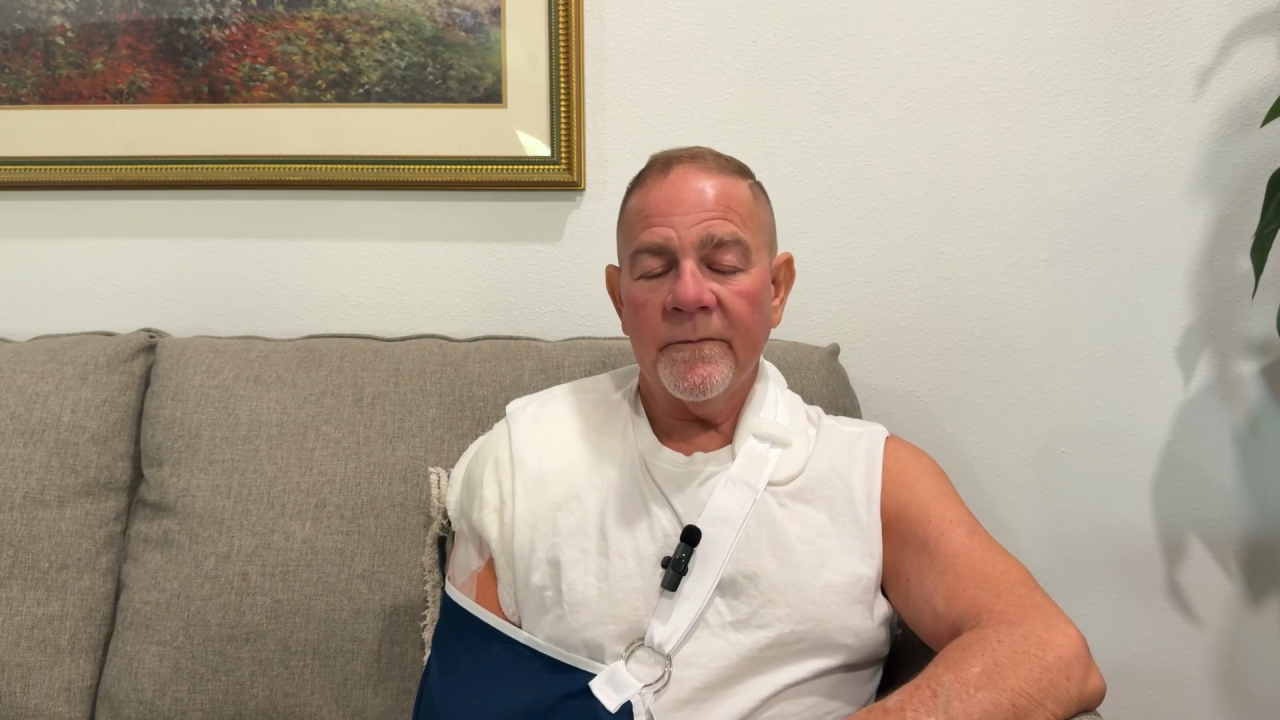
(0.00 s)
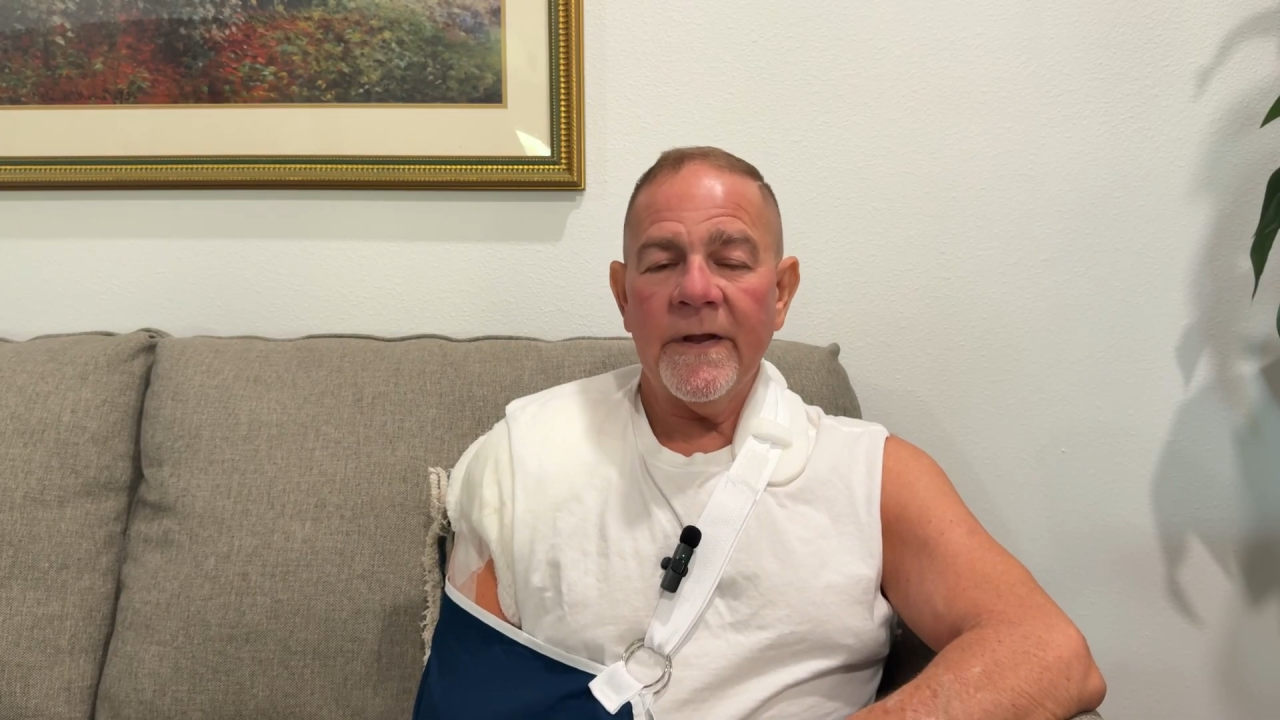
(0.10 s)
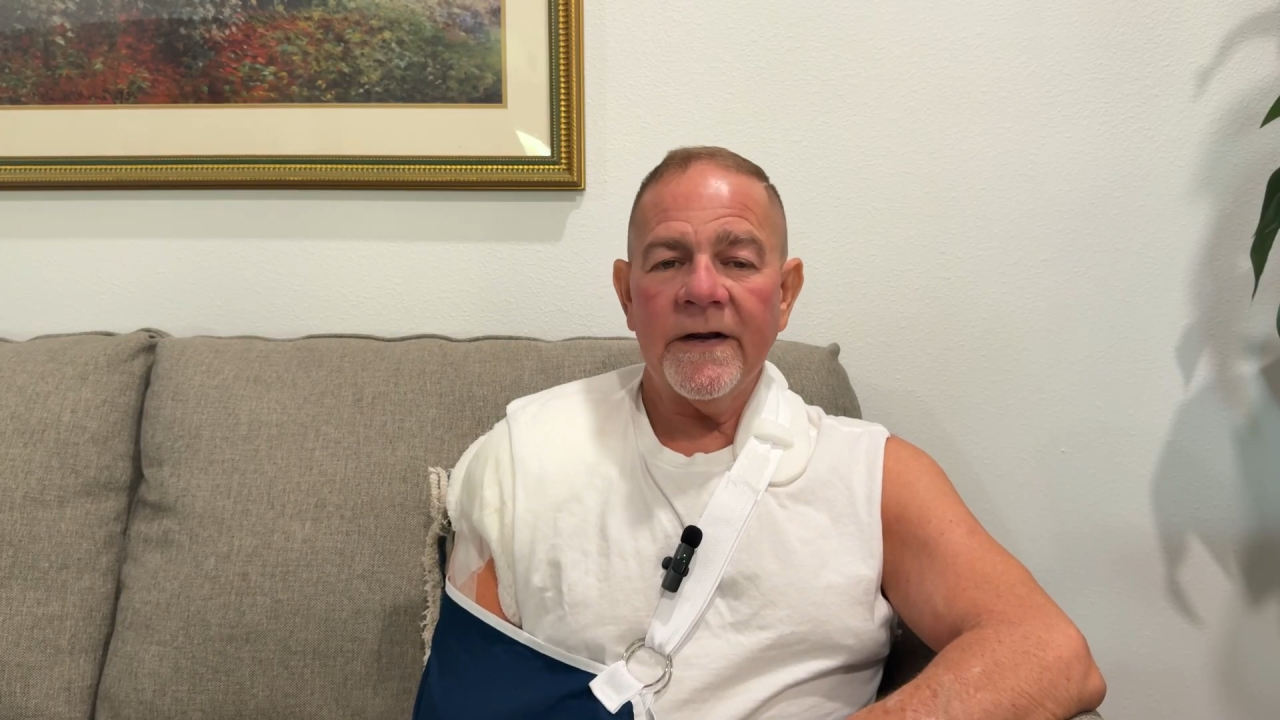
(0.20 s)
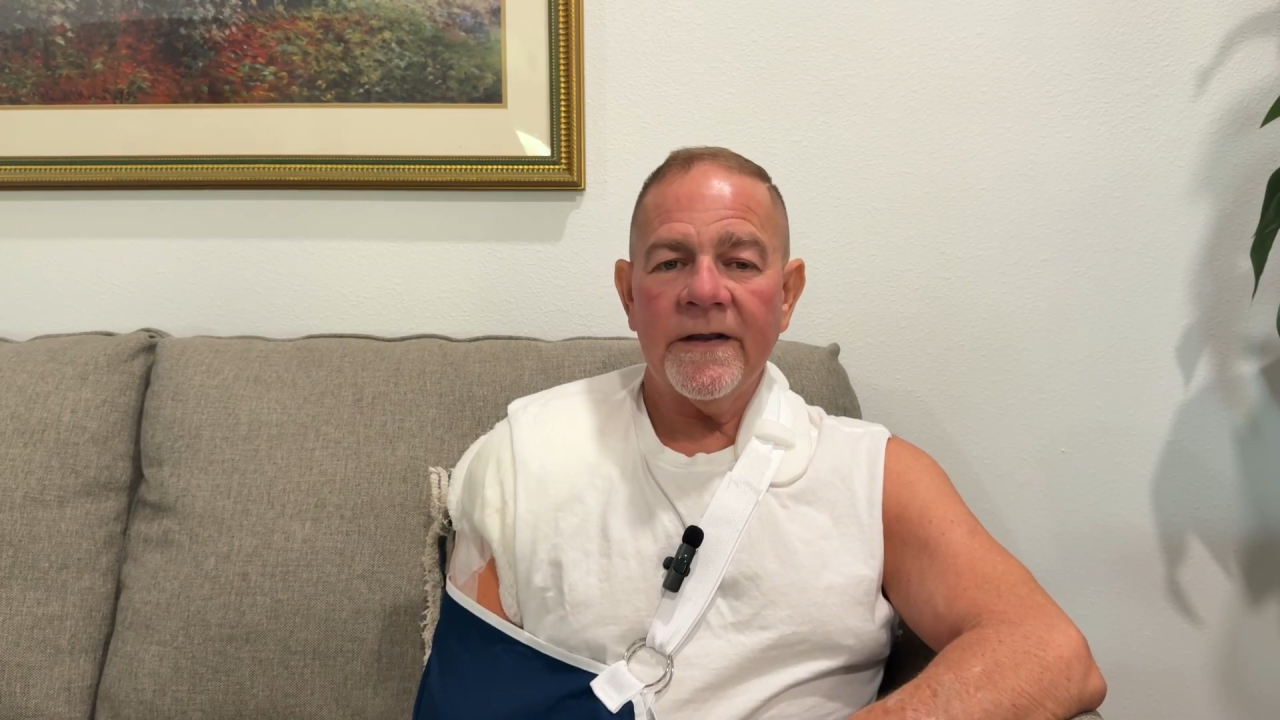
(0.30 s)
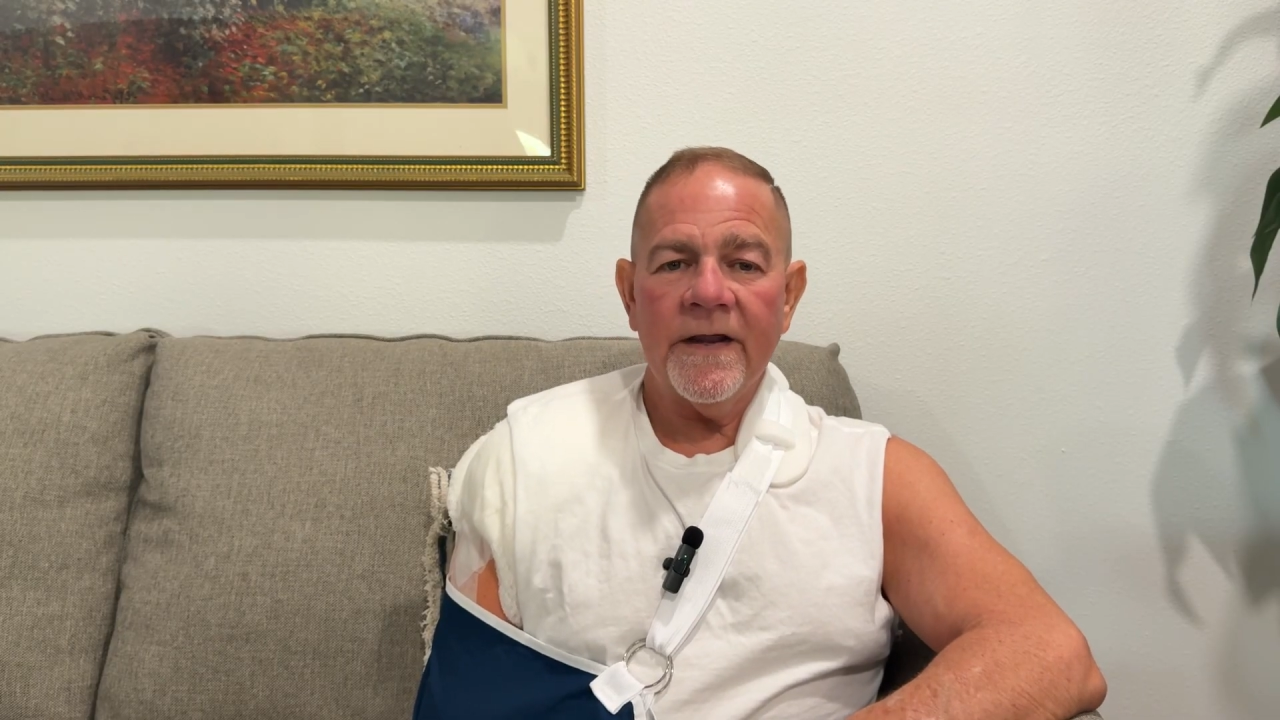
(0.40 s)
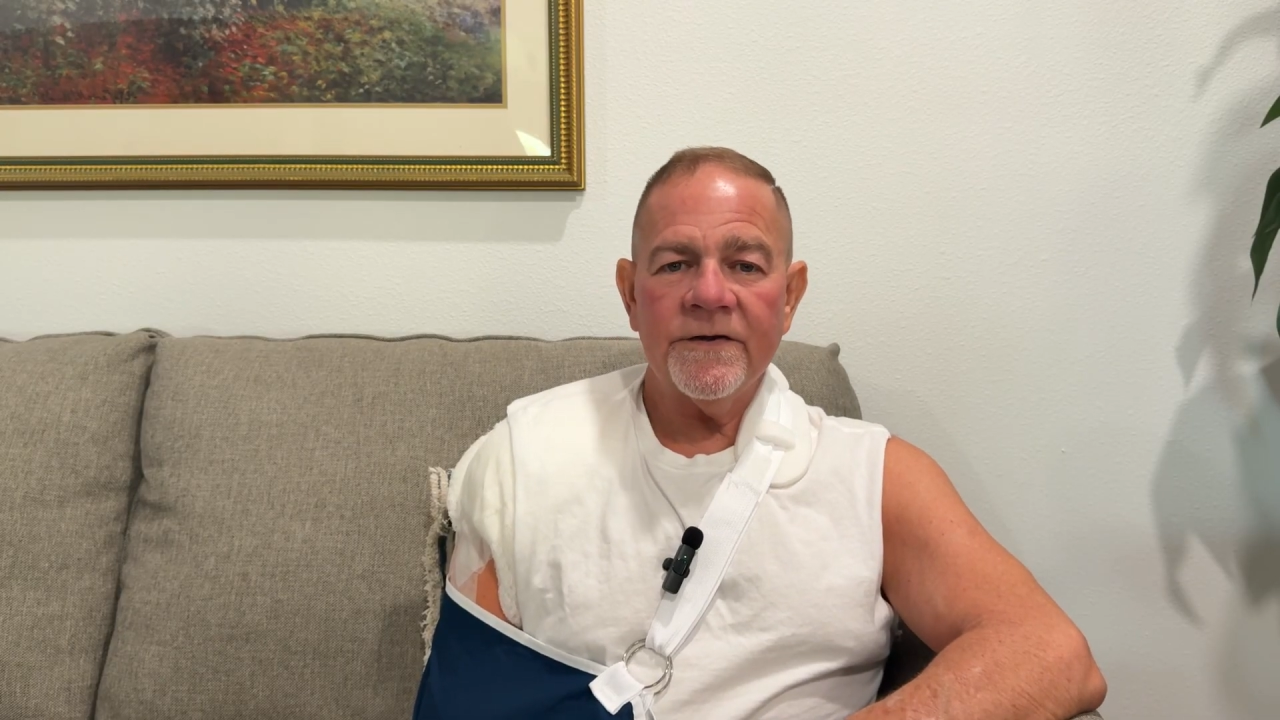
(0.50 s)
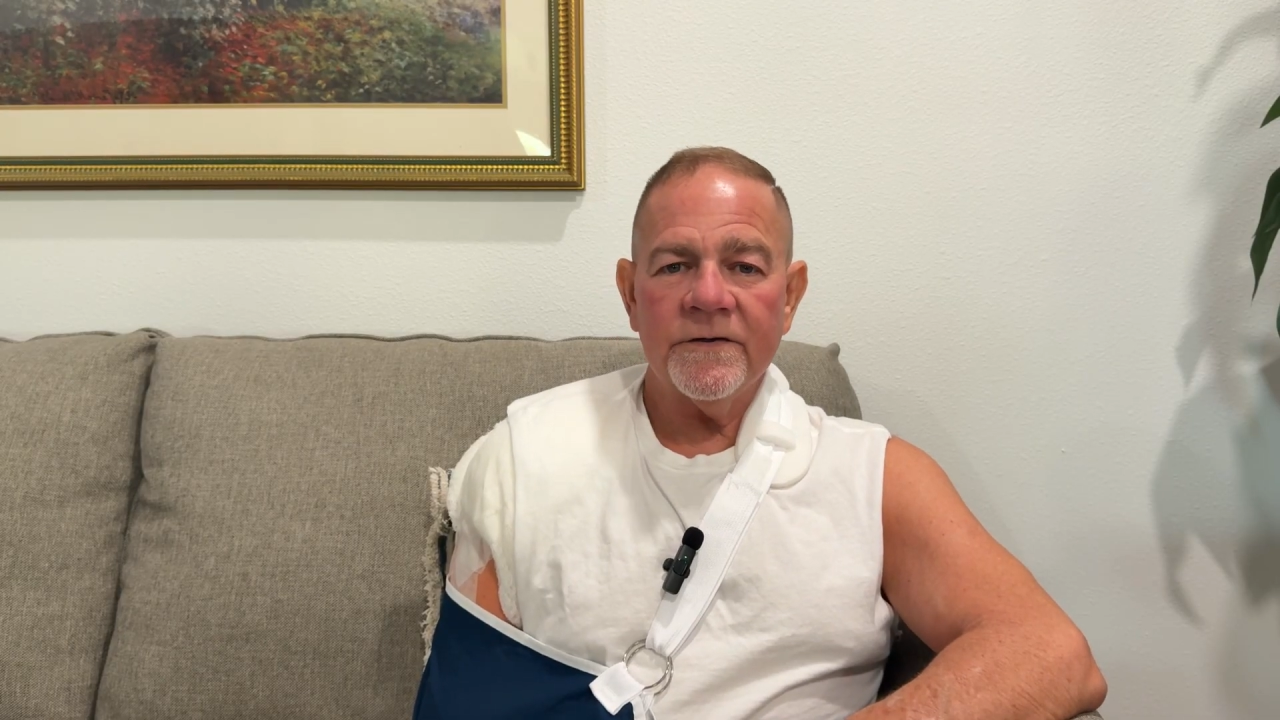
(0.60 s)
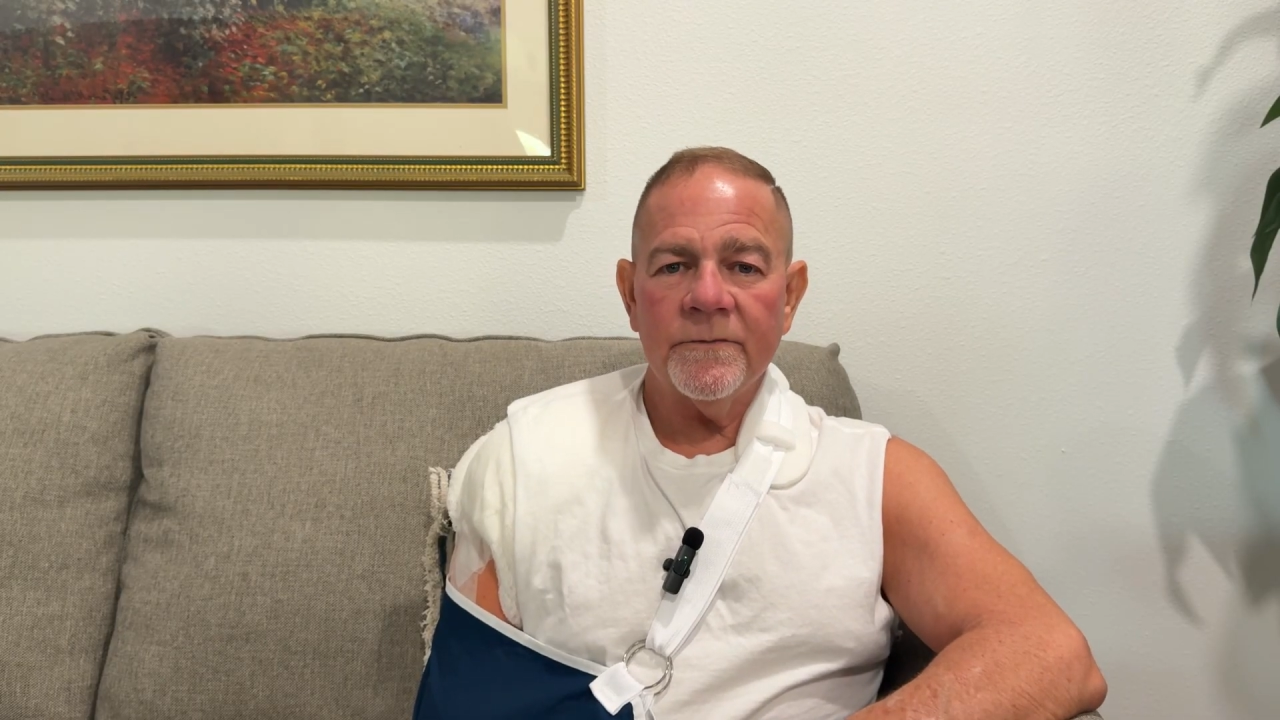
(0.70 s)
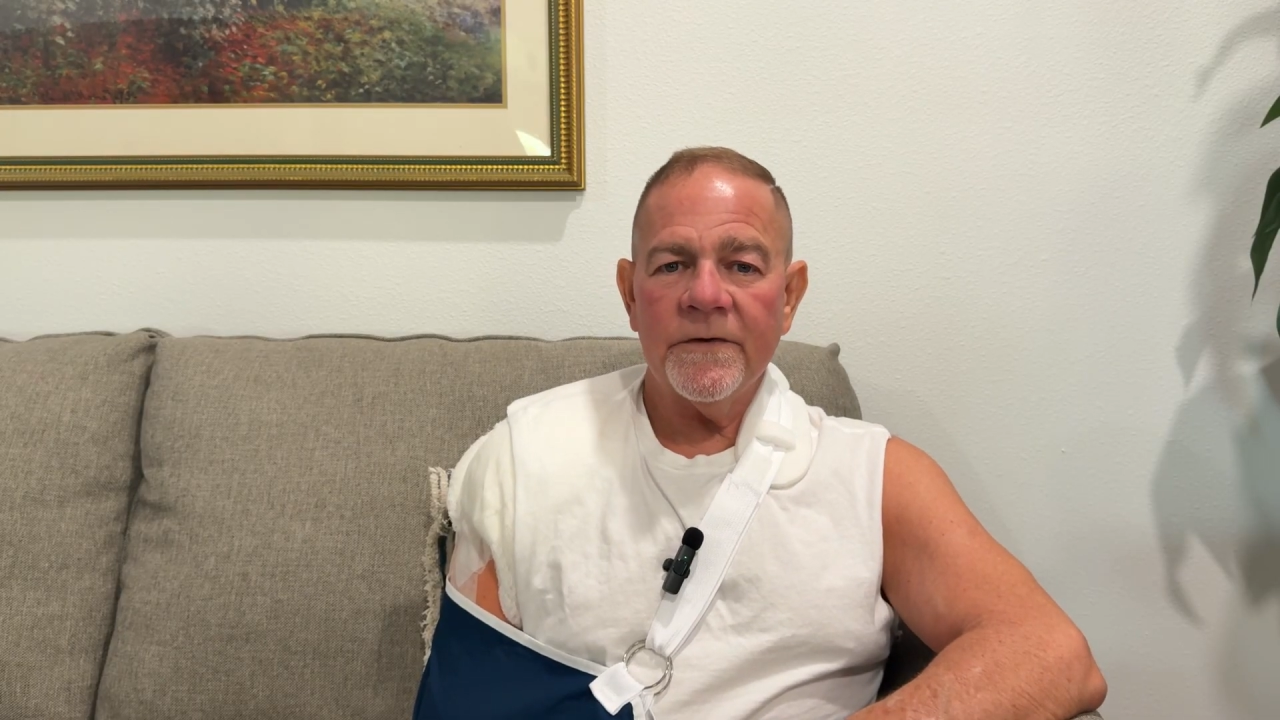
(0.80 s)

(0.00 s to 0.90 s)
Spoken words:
the medication